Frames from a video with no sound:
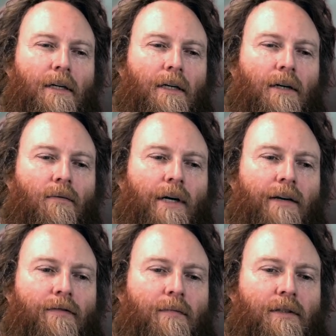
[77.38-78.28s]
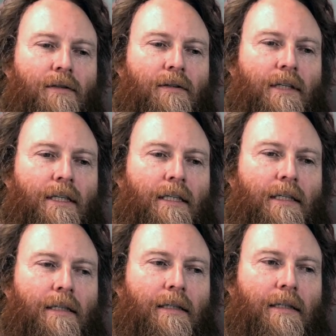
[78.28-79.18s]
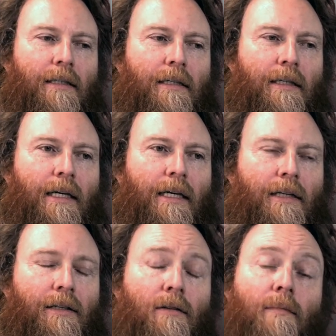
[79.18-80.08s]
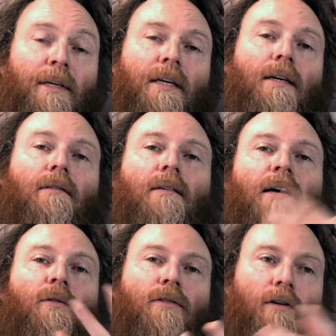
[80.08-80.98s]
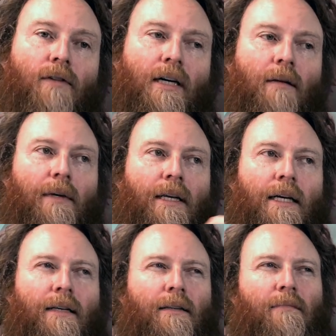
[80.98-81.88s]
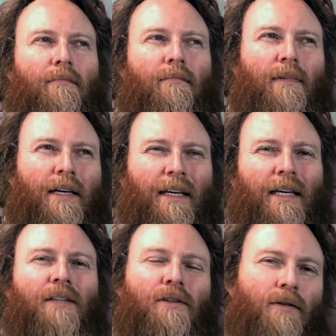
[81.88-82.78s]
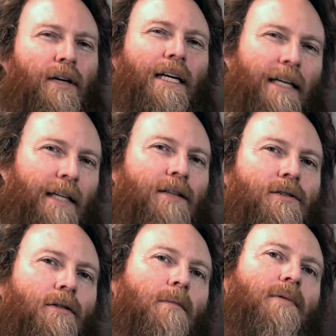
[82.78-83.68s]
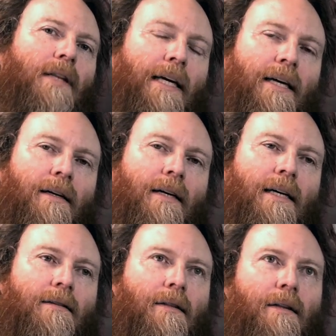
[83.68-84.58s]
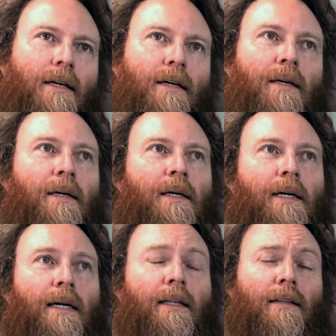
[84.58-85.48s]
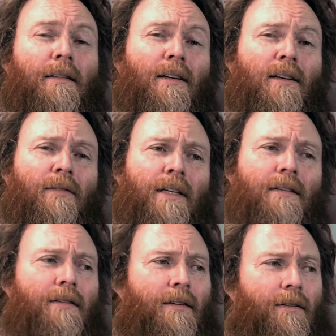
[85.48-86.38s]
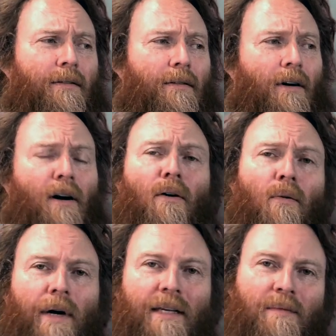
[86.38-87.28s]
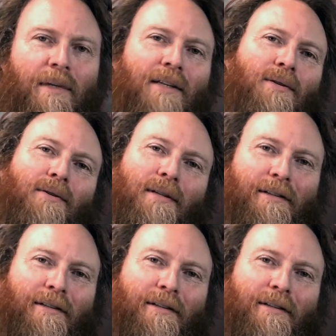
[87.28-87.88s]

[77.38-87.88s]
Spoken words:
away from tuning, and you'll be able to overcome it and kind of integrate it into your playing as the thing I like to think of as, always be tuning.